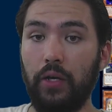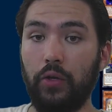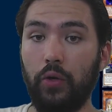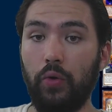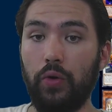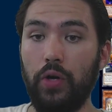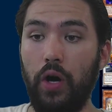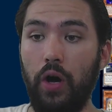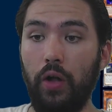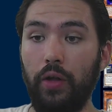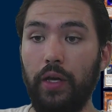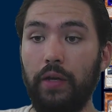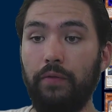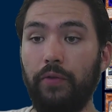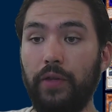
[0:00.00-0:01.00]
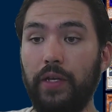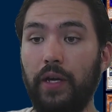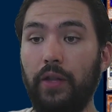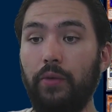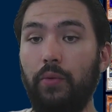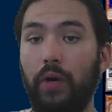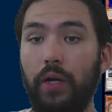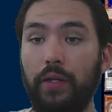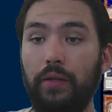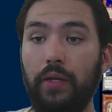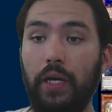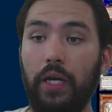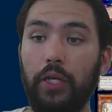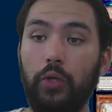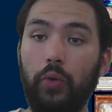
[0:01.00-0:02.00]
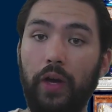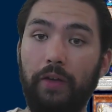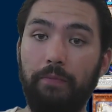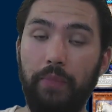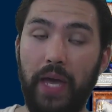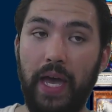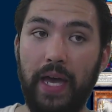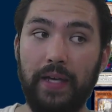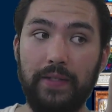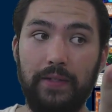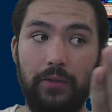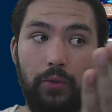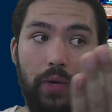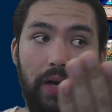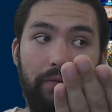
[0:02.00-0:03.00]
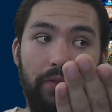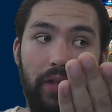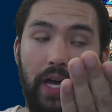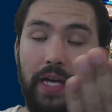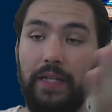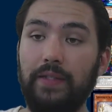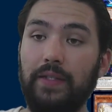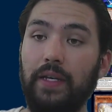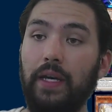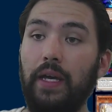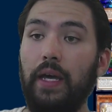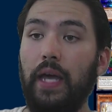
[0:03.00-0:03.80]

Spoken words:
Go Calling for the other one. You have Past, you have Light.